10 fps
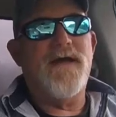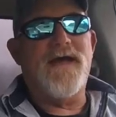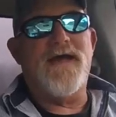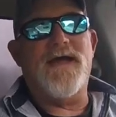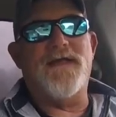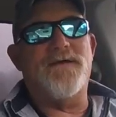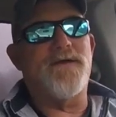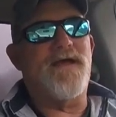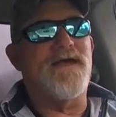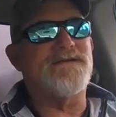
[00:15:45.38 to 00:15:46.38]

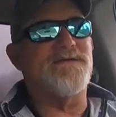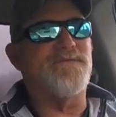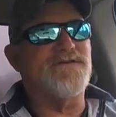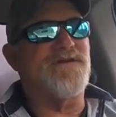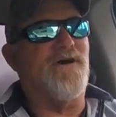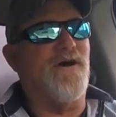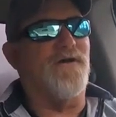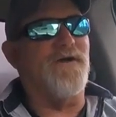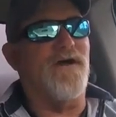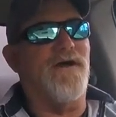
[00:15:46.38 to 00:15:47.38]
And I guess it was
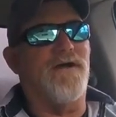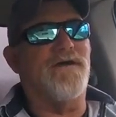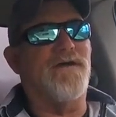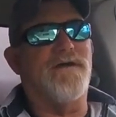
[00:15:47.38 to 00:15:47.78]
called a